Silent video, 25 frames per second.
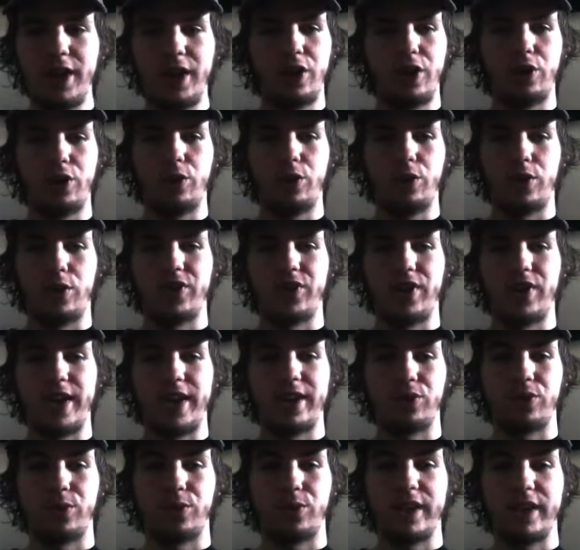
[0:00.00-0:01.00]
who also had
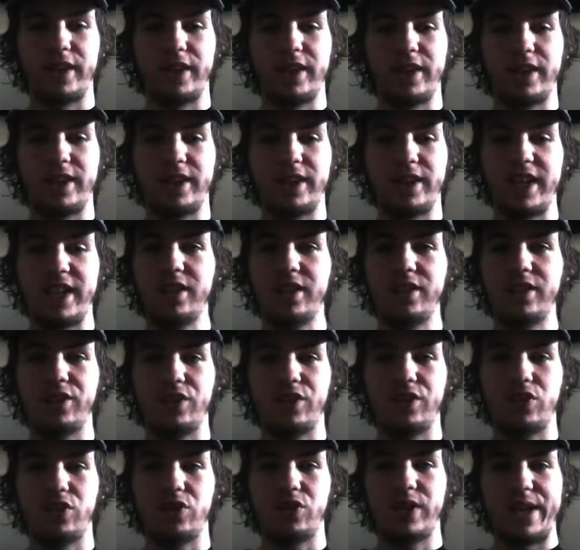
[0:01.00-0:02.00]
directed the other
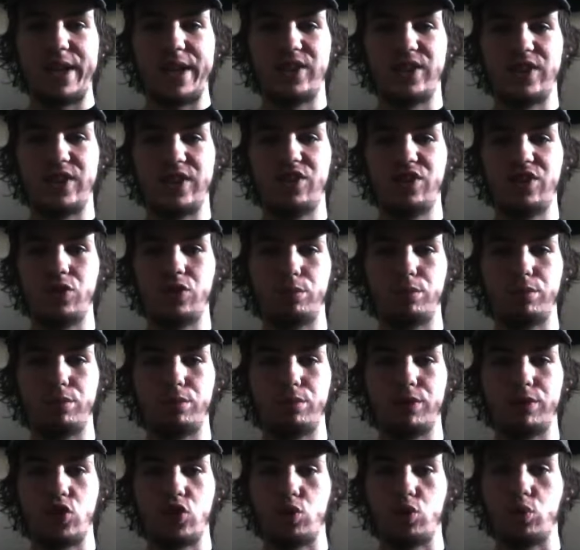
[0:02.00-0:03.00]
2002
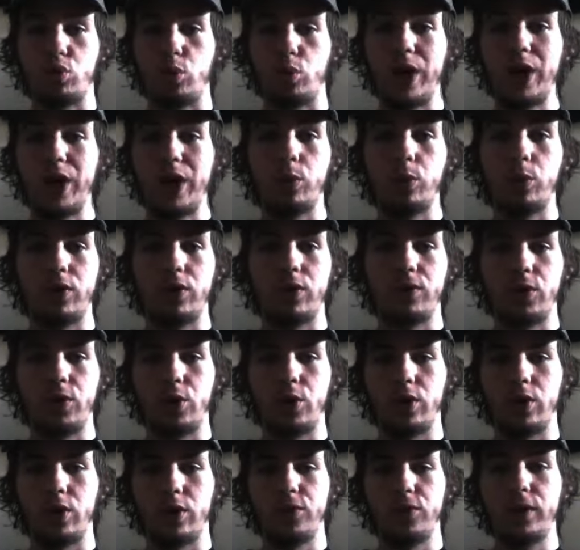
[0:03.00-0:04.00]
British werewolf
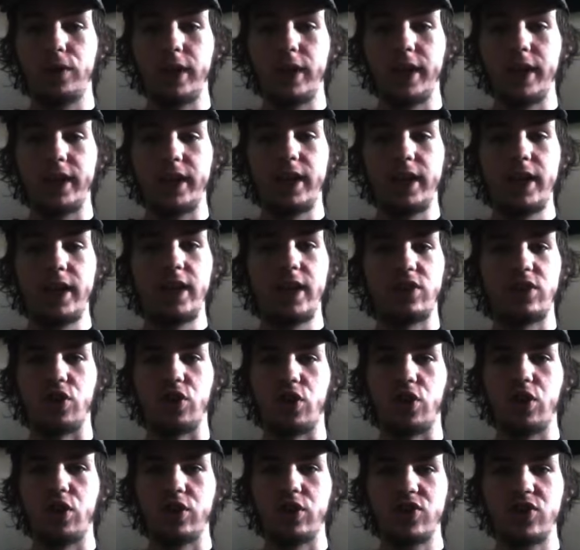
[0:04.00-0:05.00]
horror flick,
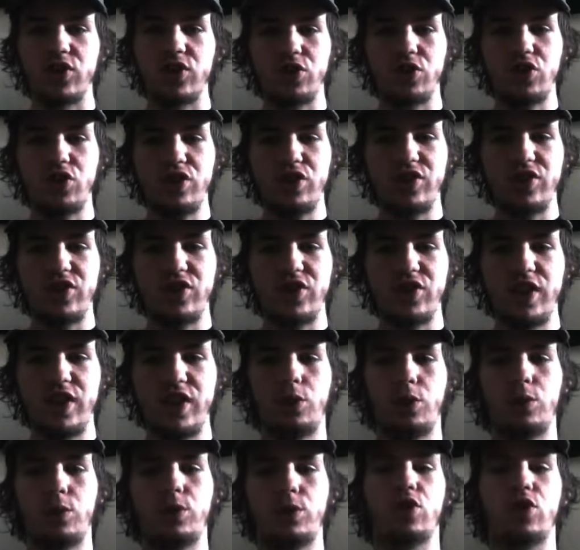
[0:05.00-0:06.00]
Dog Soldiers,
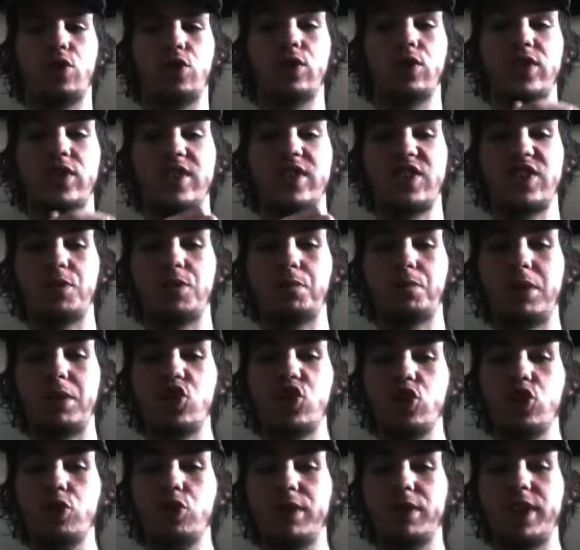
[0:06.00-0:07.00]
which holds a
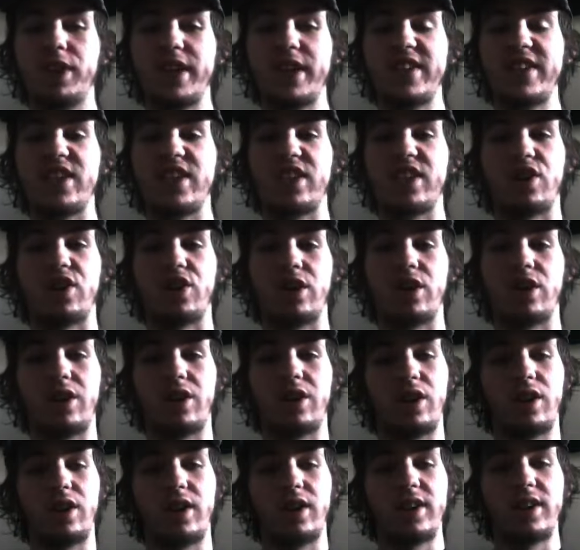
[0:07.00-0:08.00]
special place in our
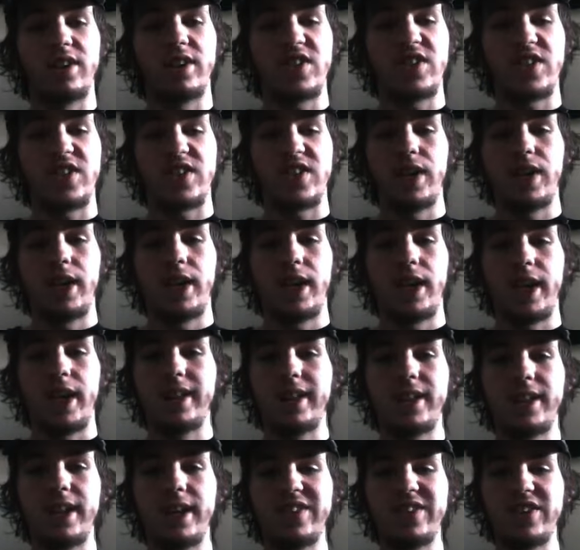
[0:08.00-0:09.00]
hearts.
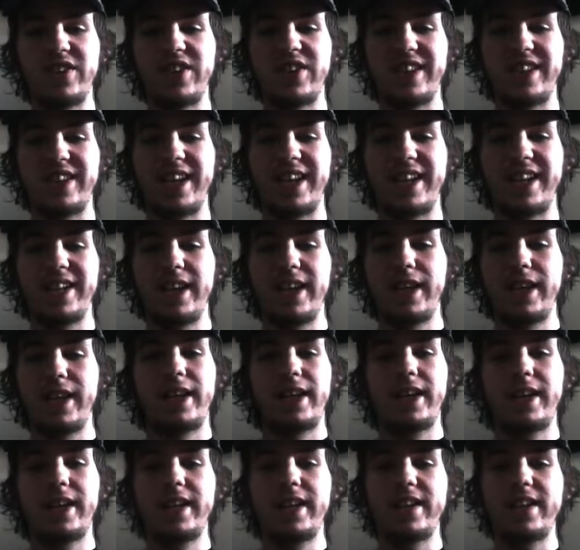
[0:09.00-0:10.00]
And thanks to that,
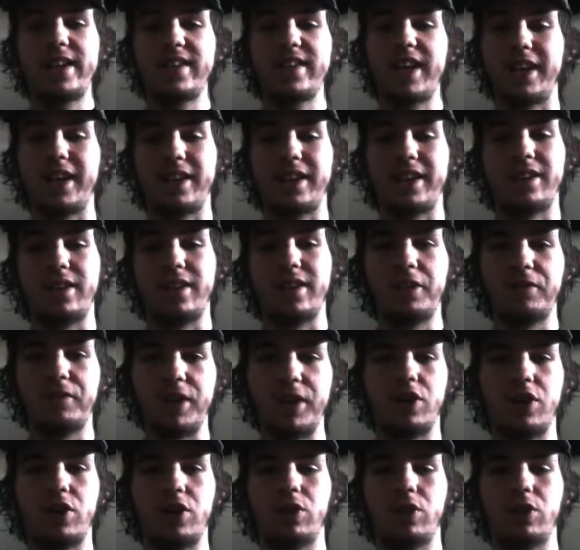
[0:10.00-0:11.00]
it has gained a
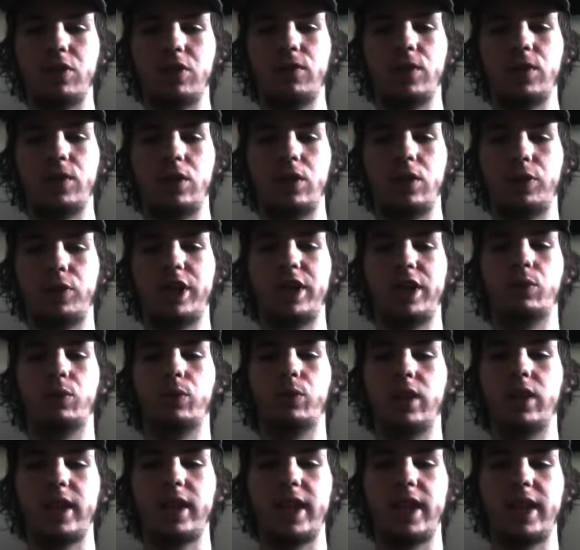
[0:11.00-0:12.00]
loving cult following
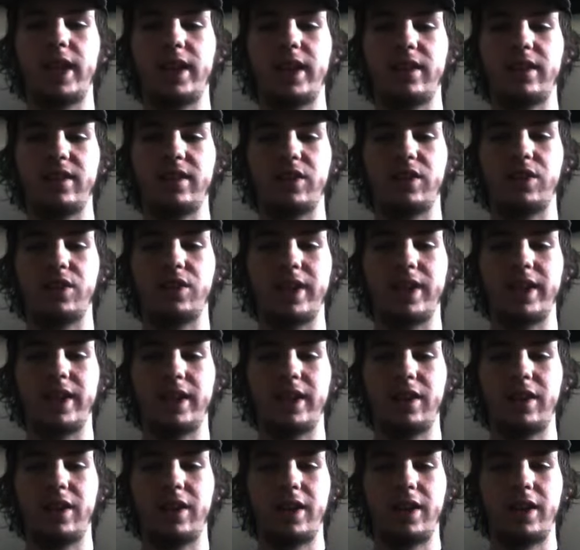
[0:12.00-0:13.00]
we'll get to the
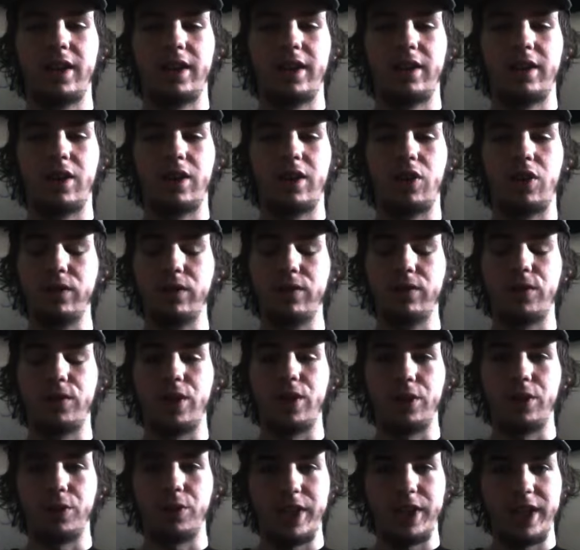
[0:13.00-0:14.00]
cult
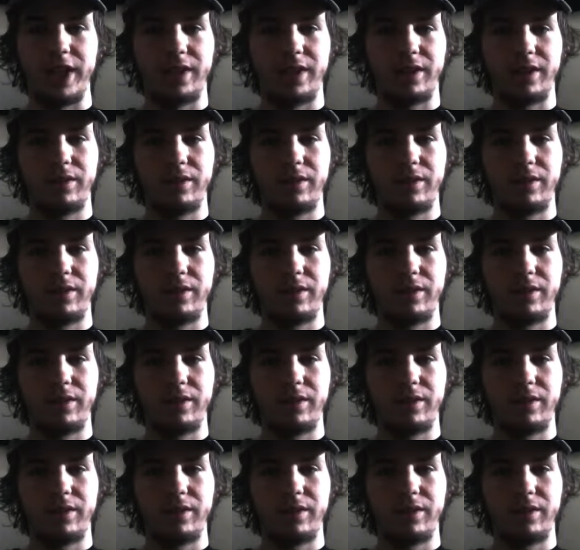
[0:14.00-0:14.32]
following.